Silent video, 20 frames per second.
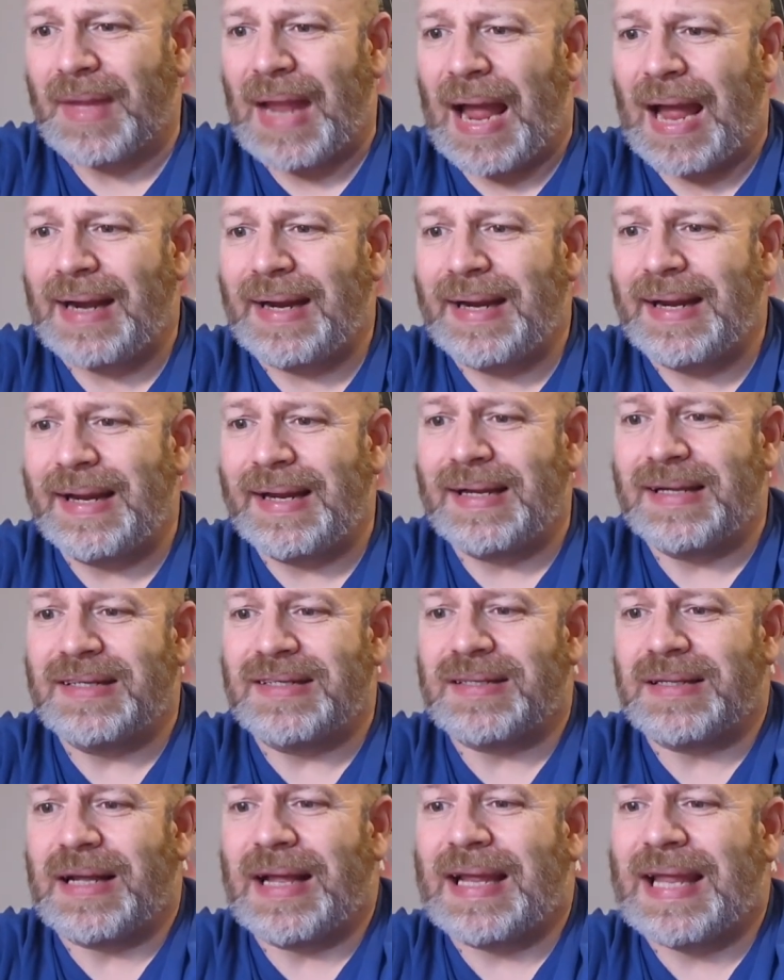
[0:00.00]
it
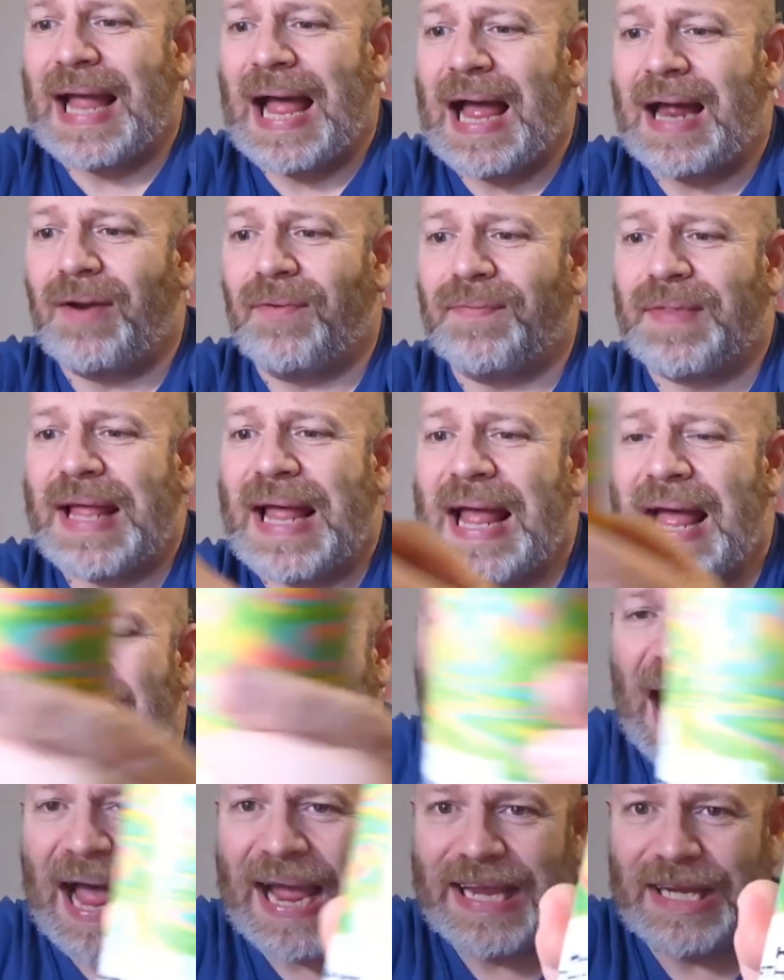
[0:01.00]
is a can of their
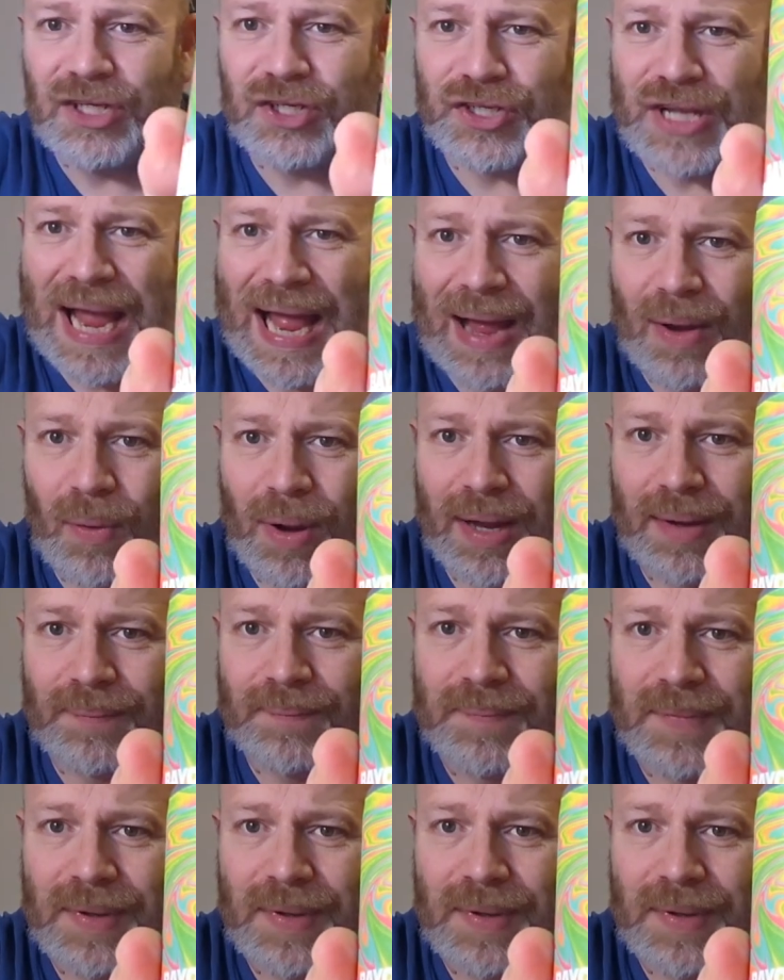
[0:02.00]
H-Hour